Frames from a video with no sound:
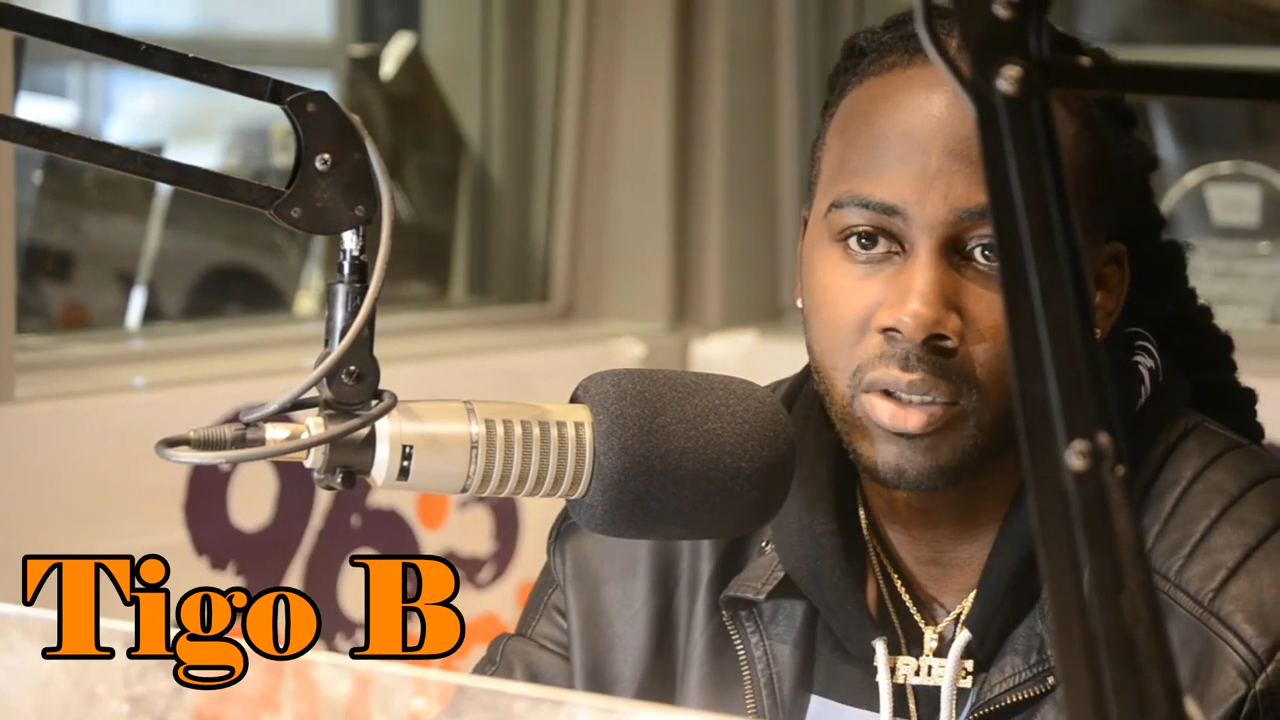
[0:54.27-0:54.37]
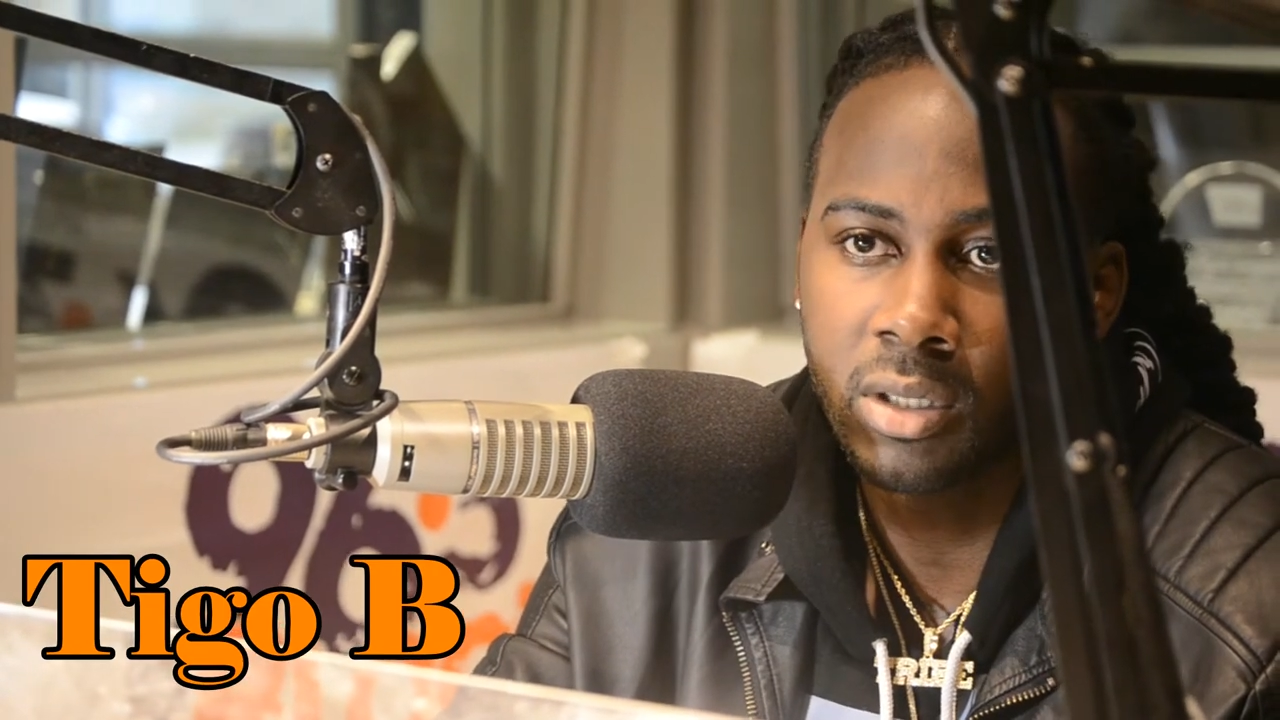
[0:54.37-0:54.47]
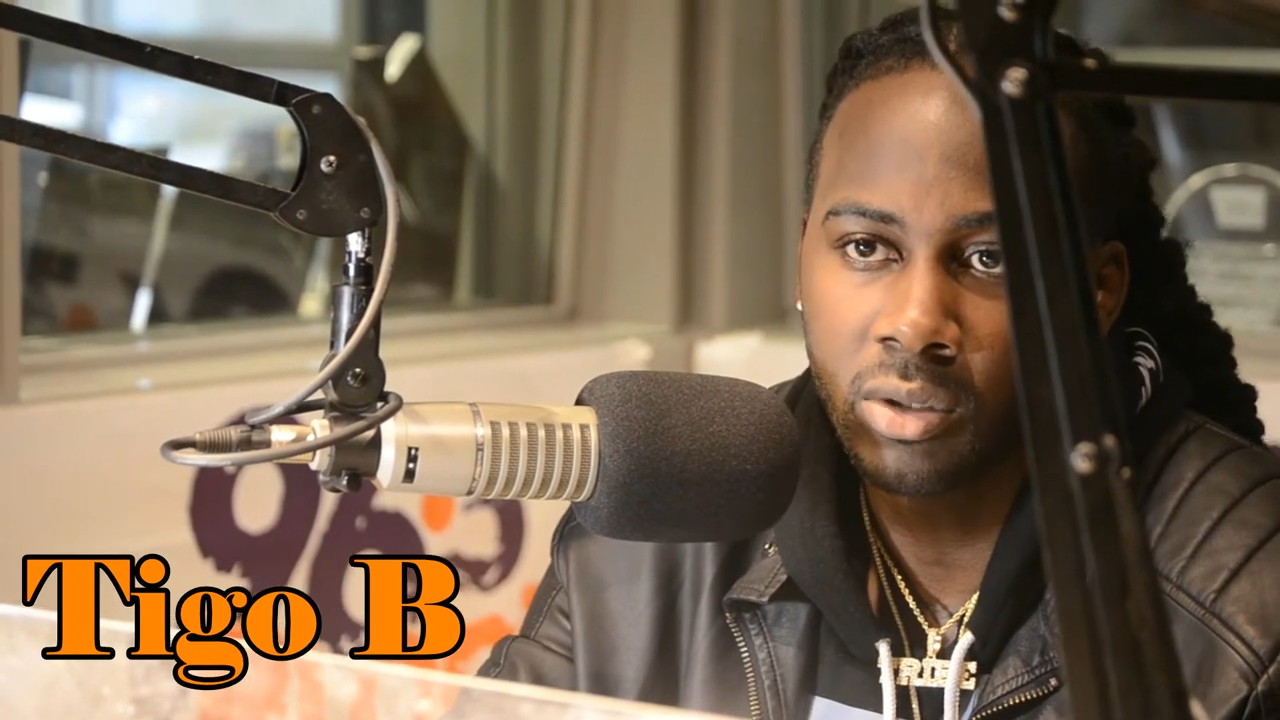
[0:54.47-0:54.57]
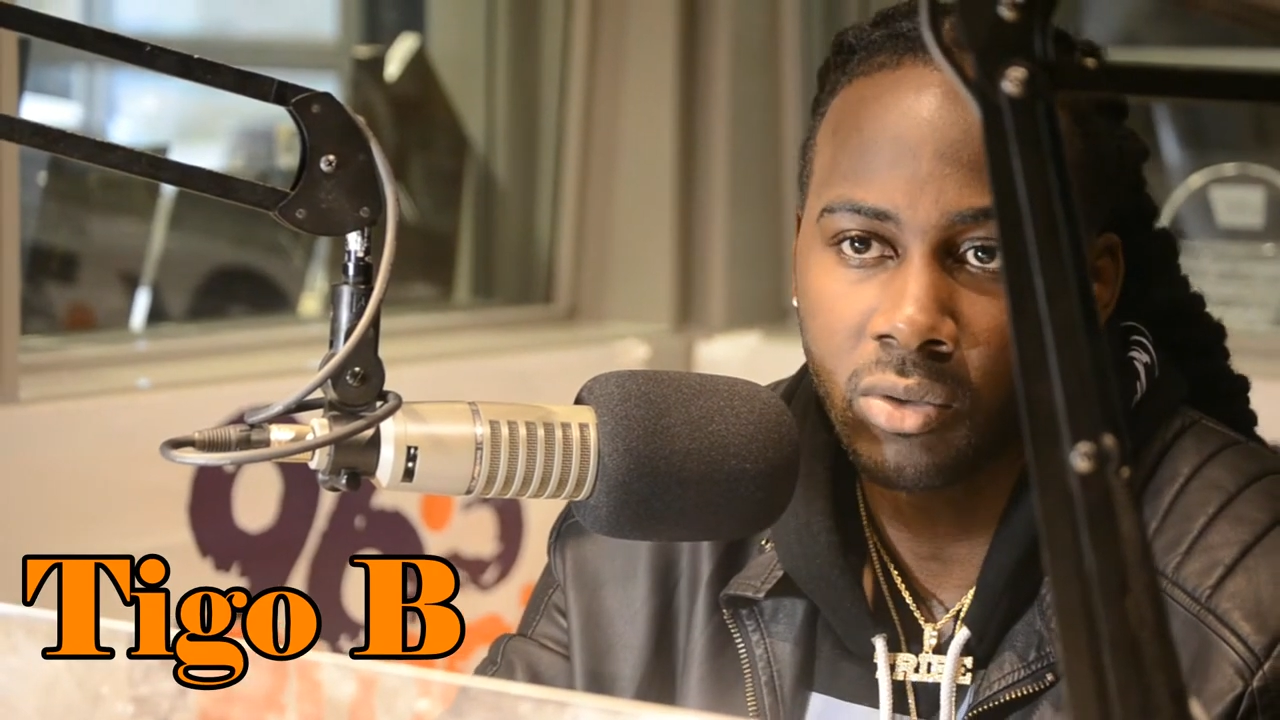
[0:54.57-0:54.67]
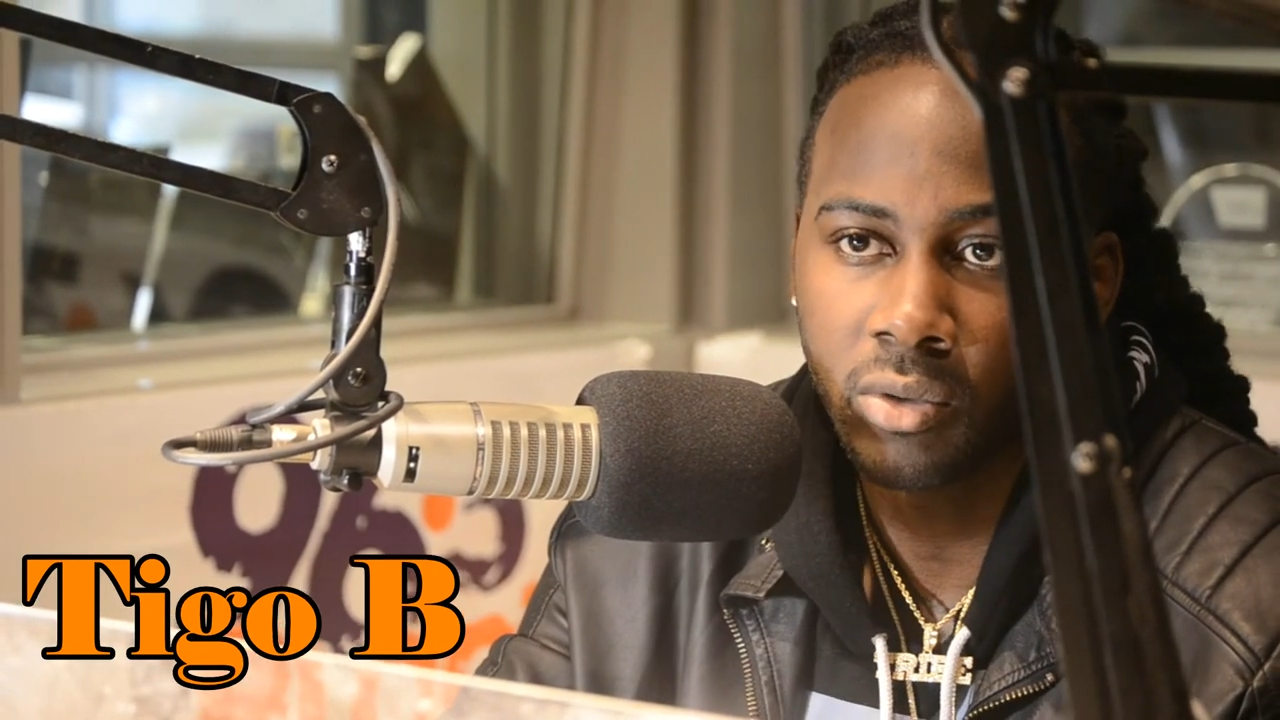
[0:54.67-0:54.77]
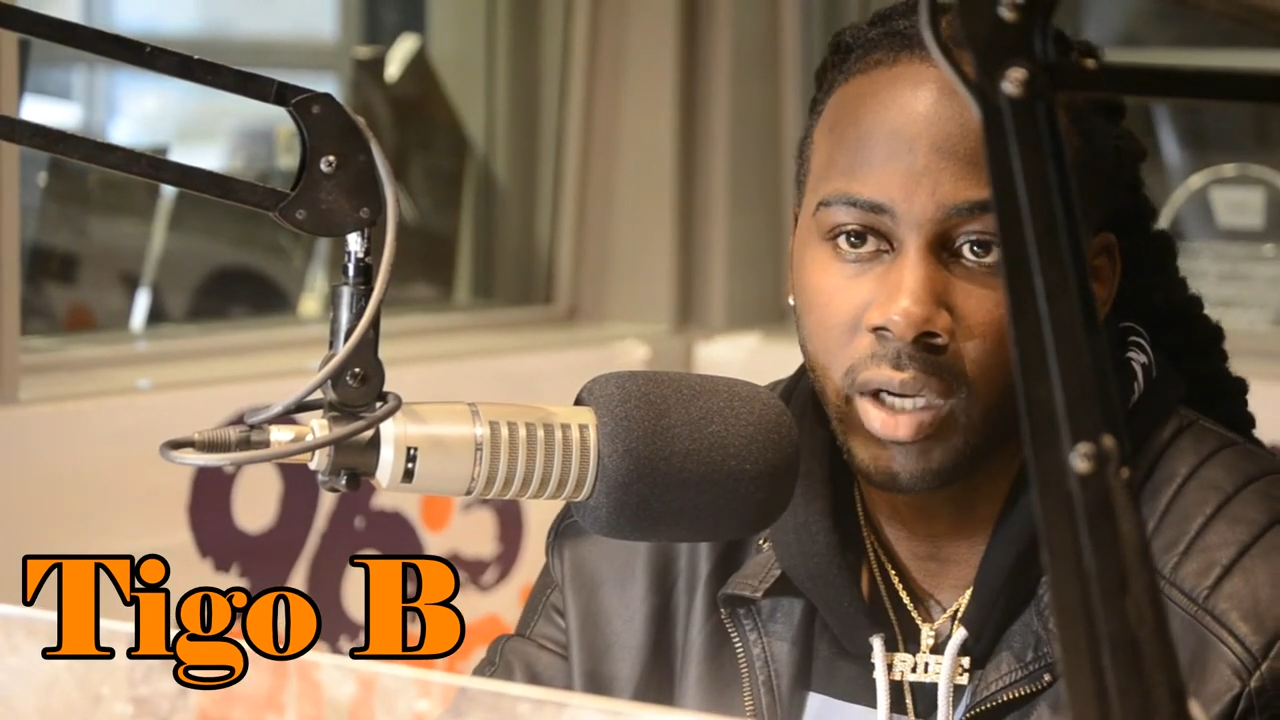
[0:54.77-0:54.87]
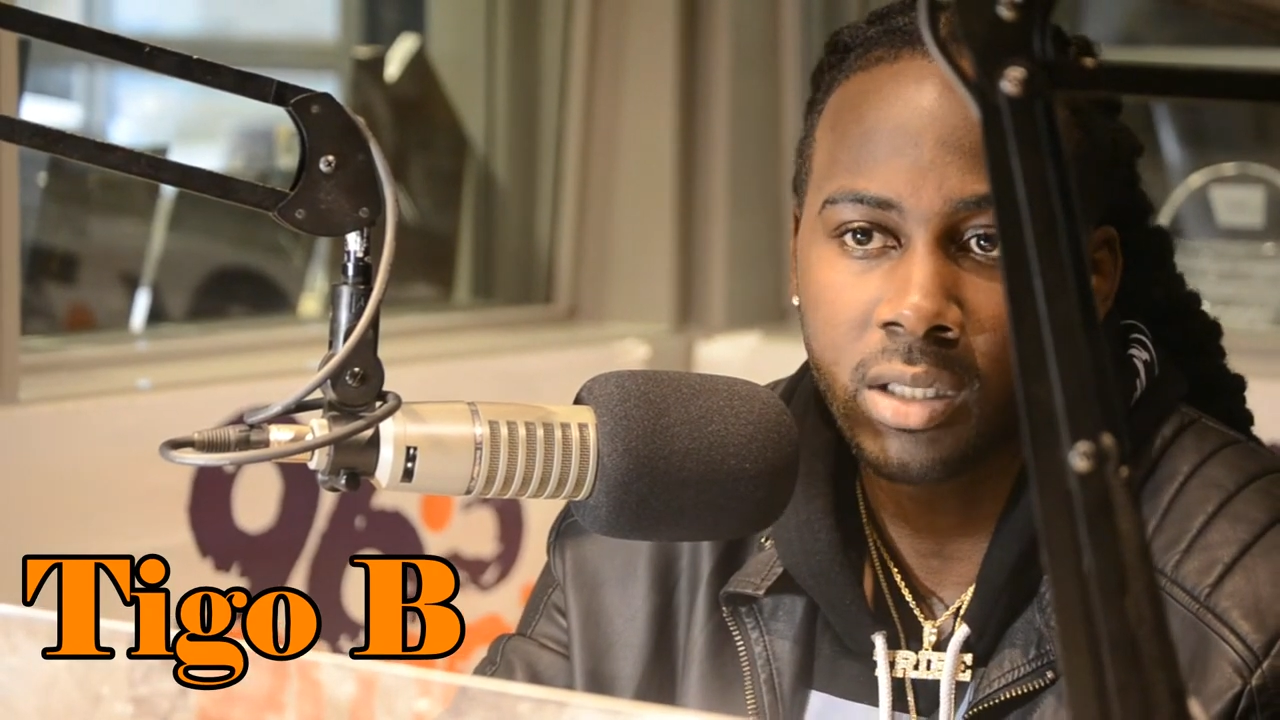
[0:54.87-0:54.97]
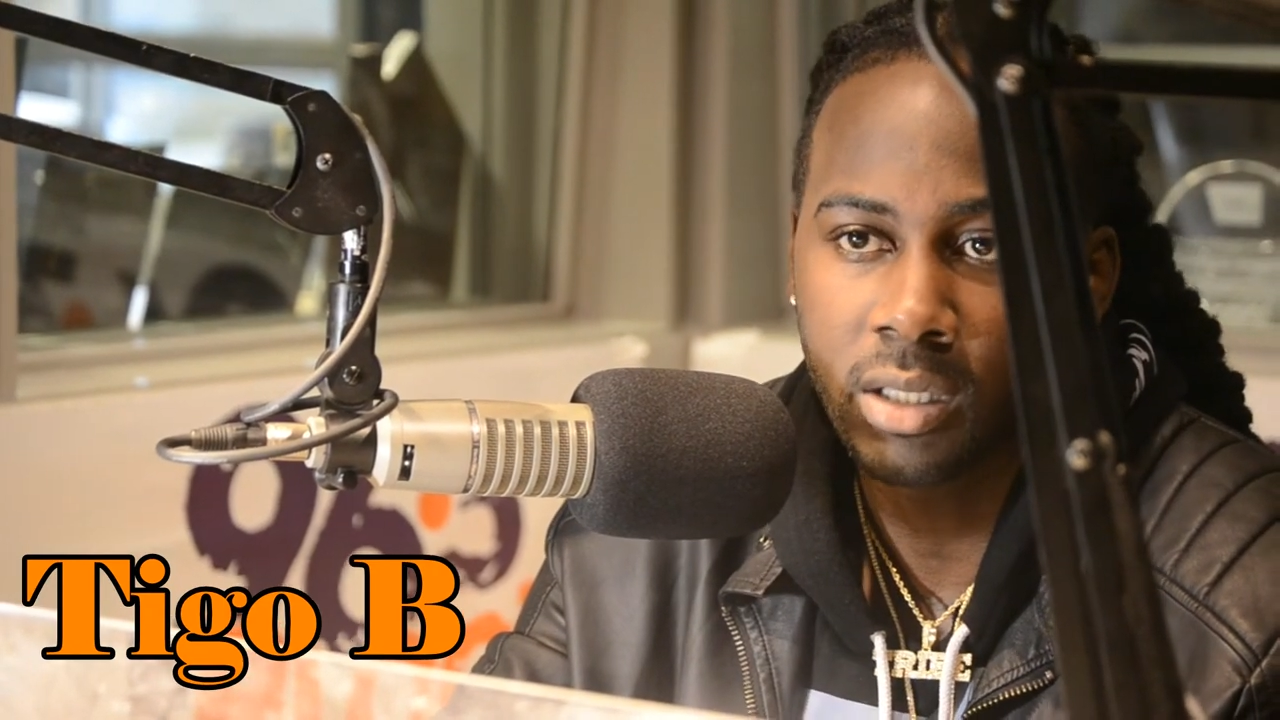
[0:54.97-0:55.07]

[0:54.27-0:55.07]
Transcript: us to do records